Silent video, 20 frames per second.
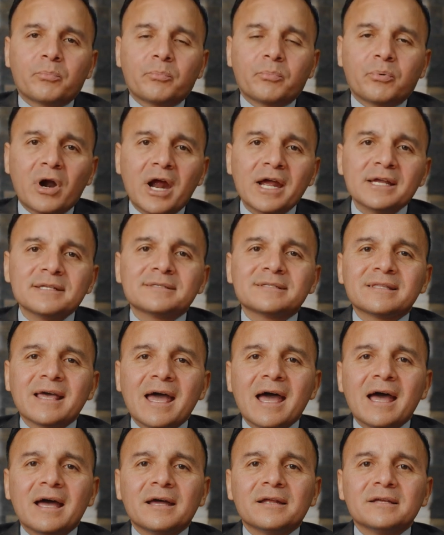price
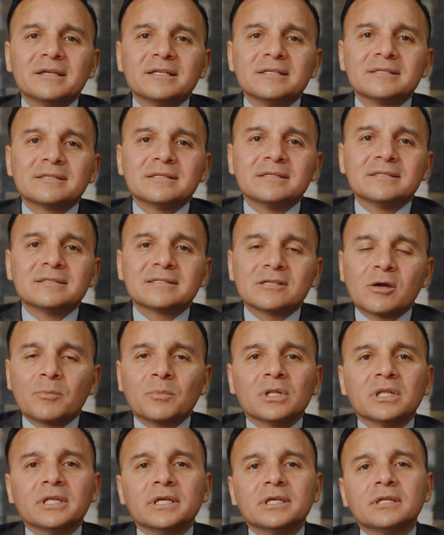that is in
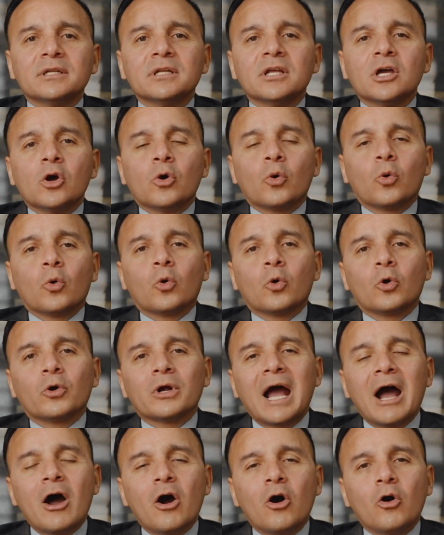Summerlin, or
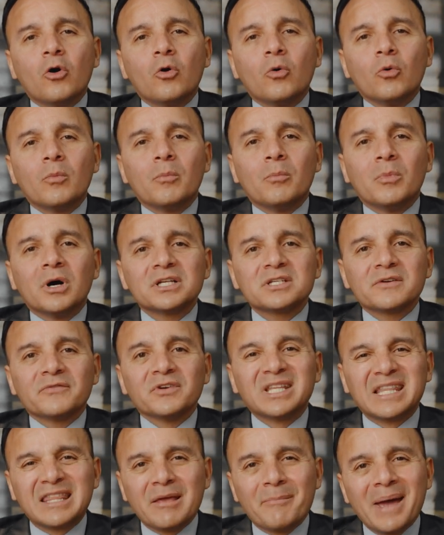how much of
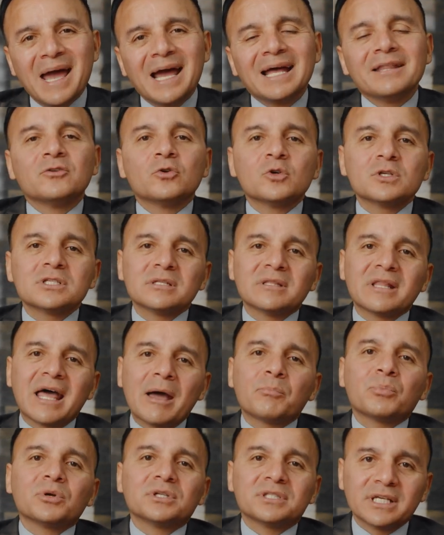a demand there is in
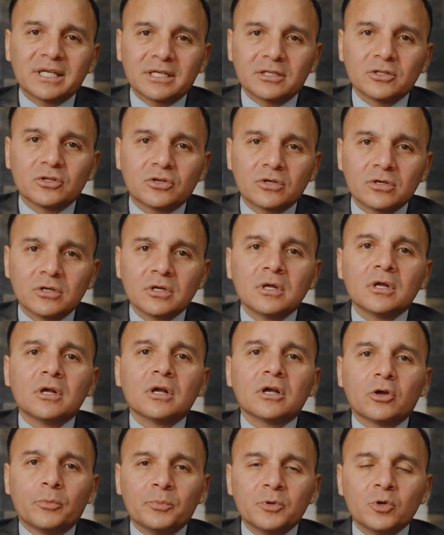that particular
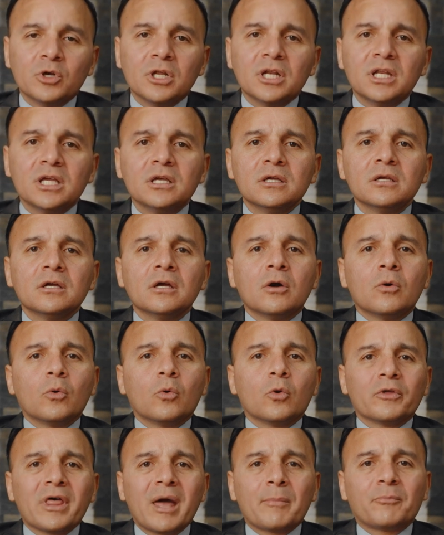community
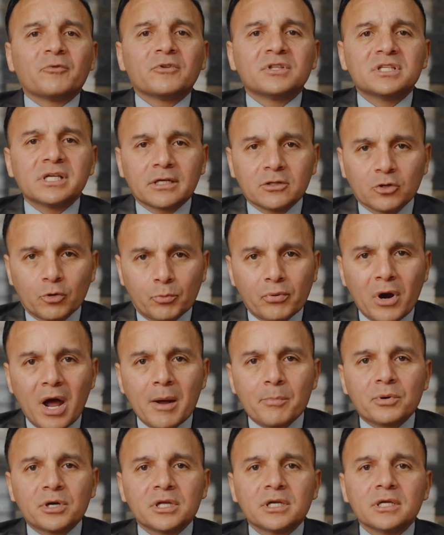or that particular
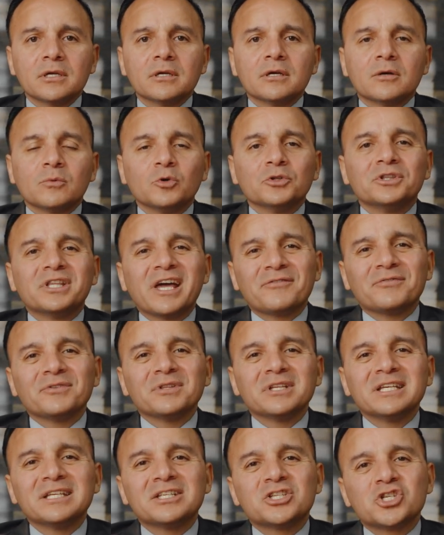property, will
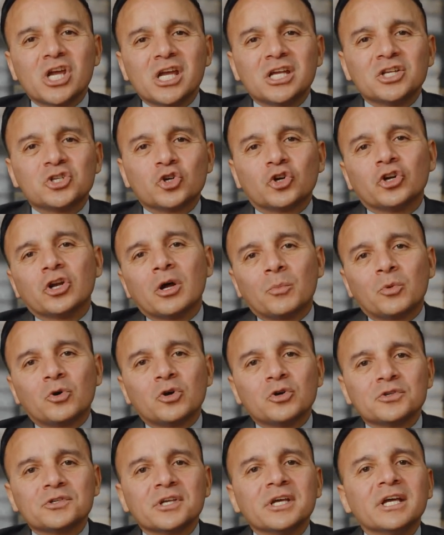definitely change your
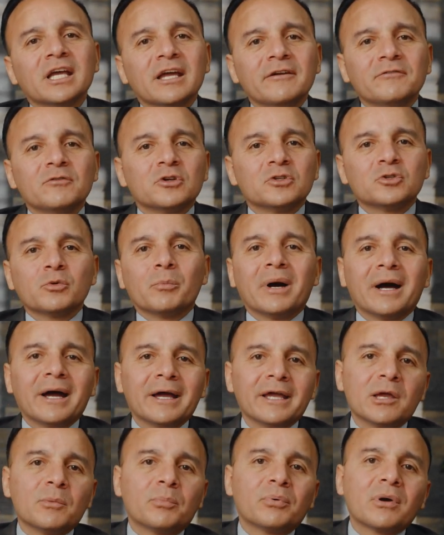numbers if you're to
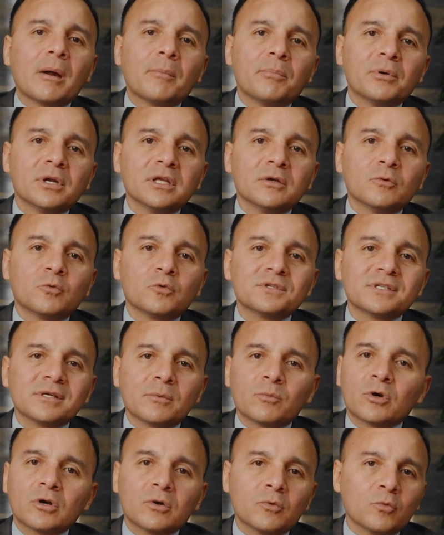buy a property
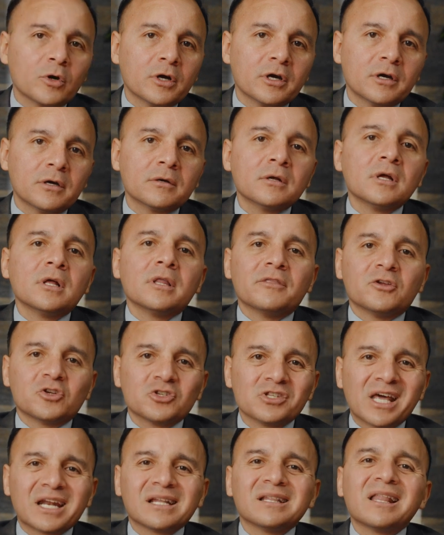somewhere where
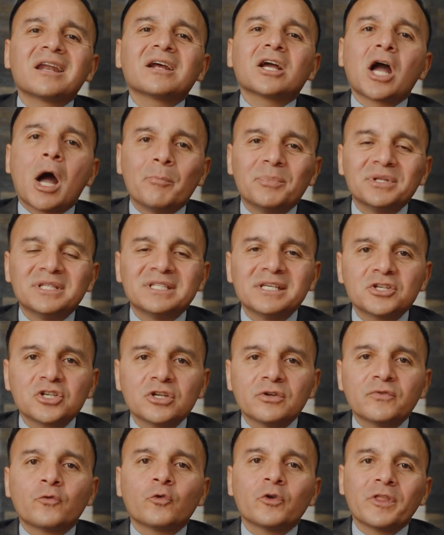there's not a lot of
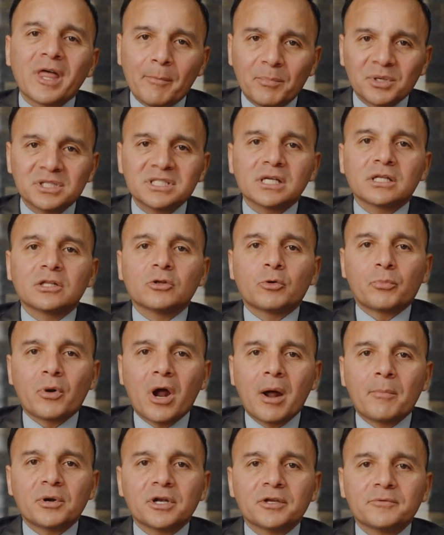competition for that particular
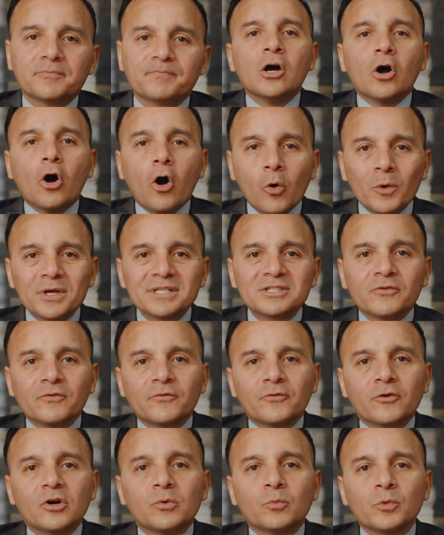property. Always
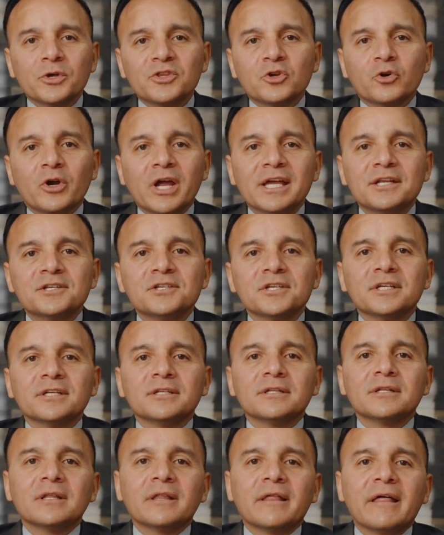confirm with your
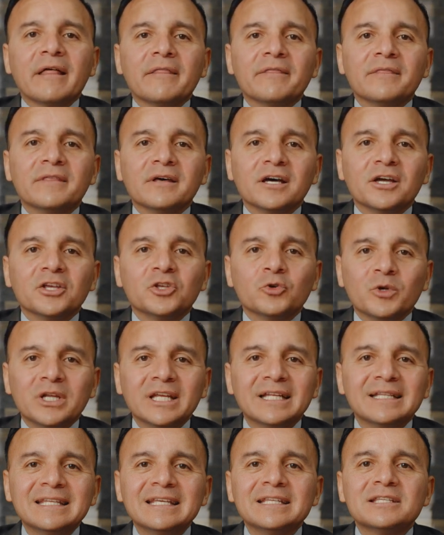agent the
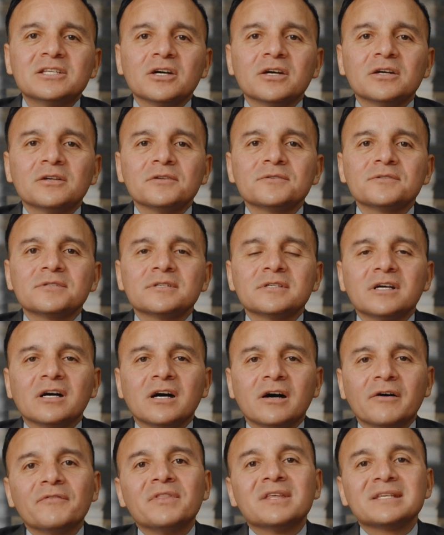unique details
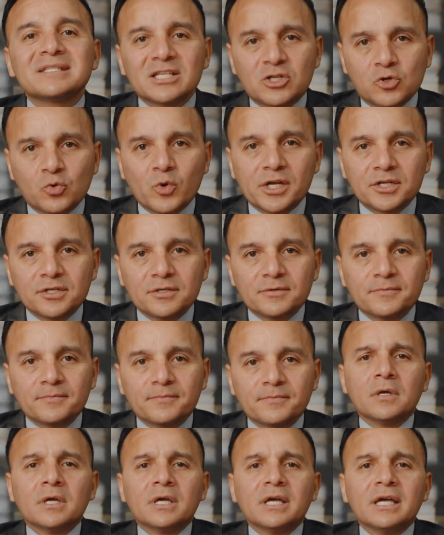of the situation.
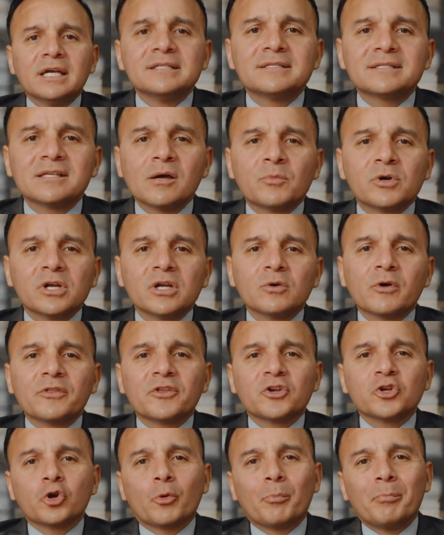In summary,
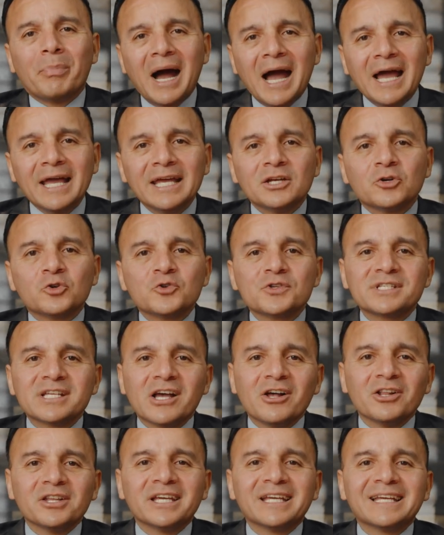whether you're buying or
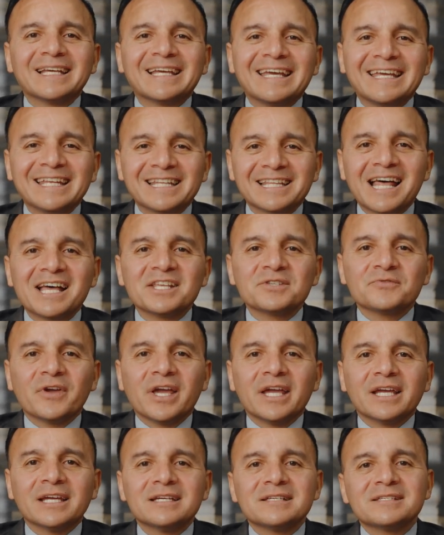selling in Las
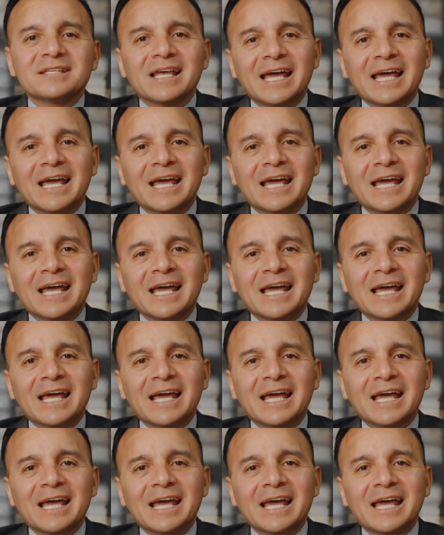Vegas,